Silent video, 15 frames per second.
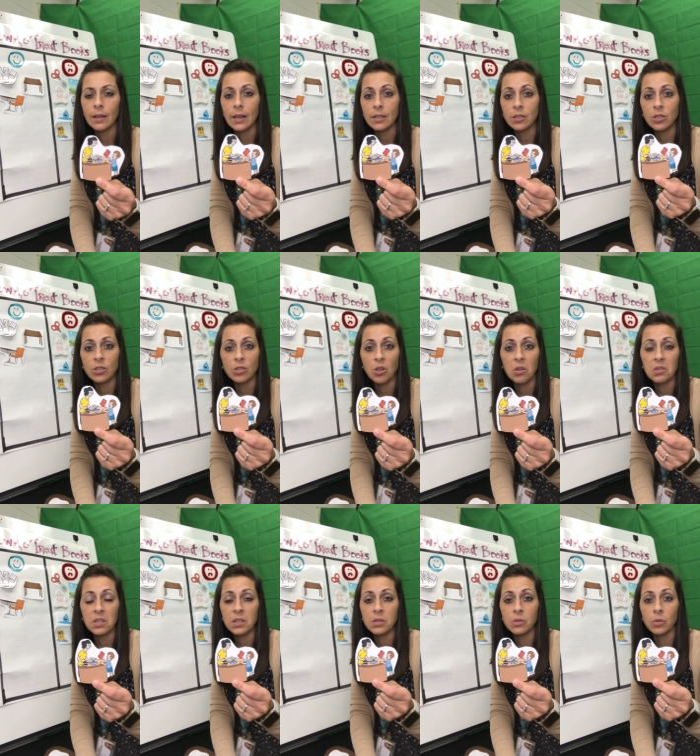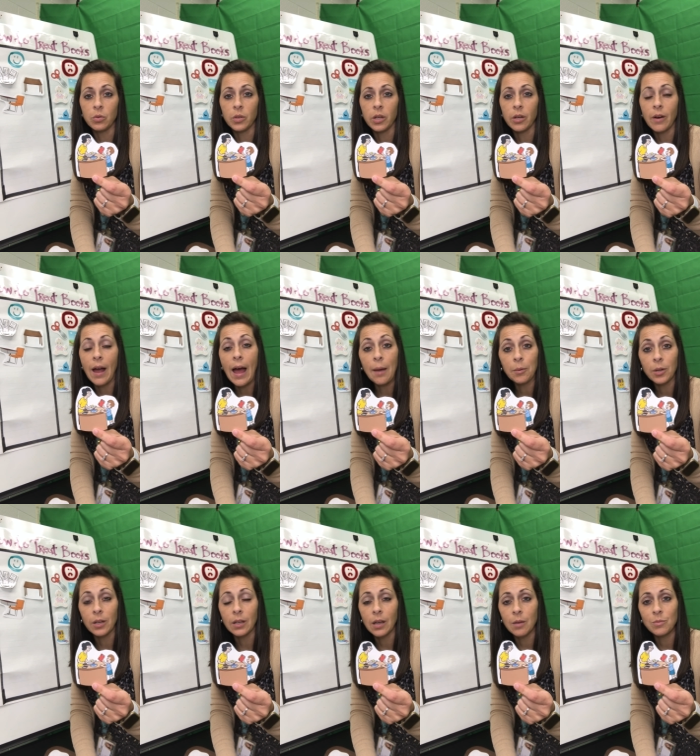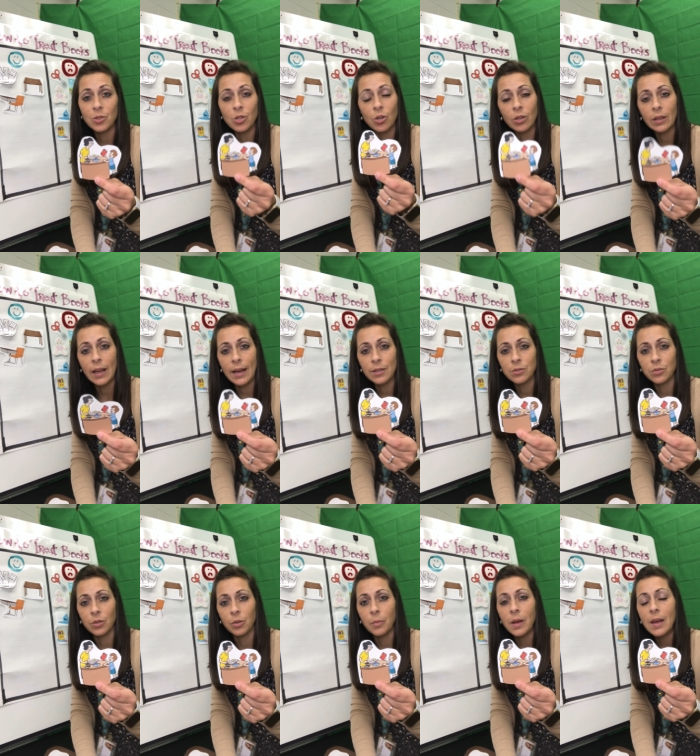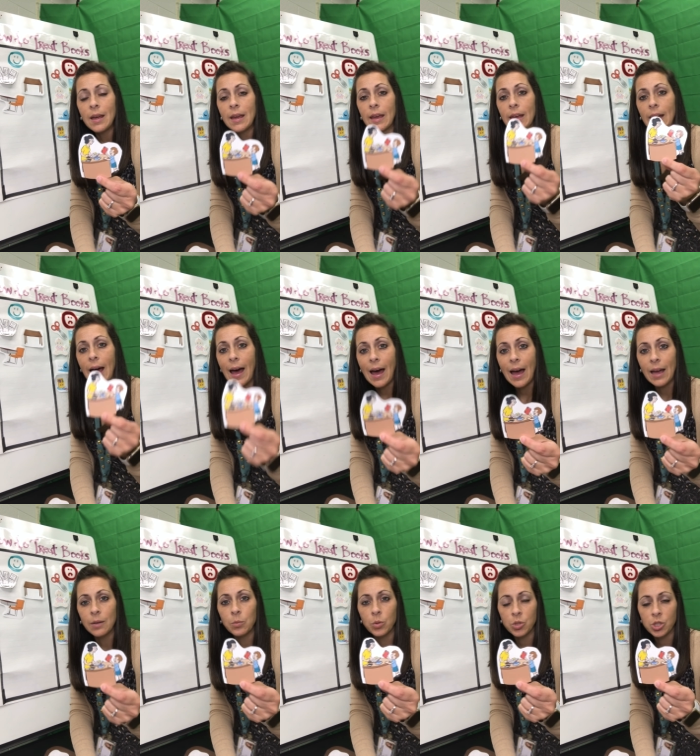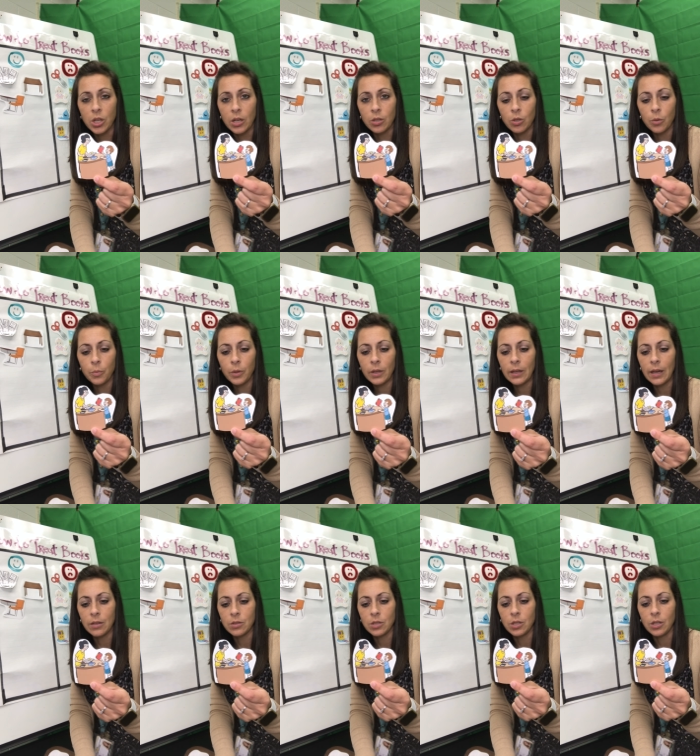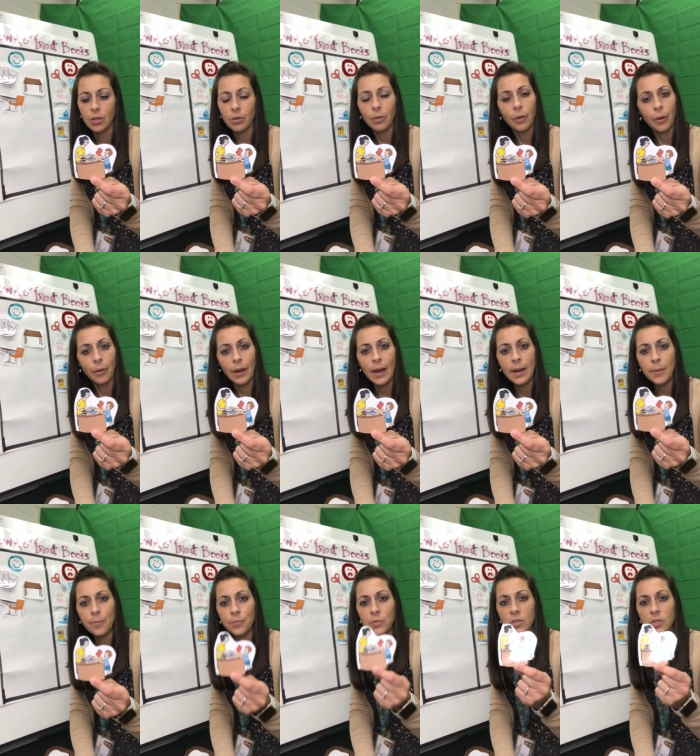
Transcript: Like to start this school year, I'm going to come to your classroom and I will check your book out to you, okay?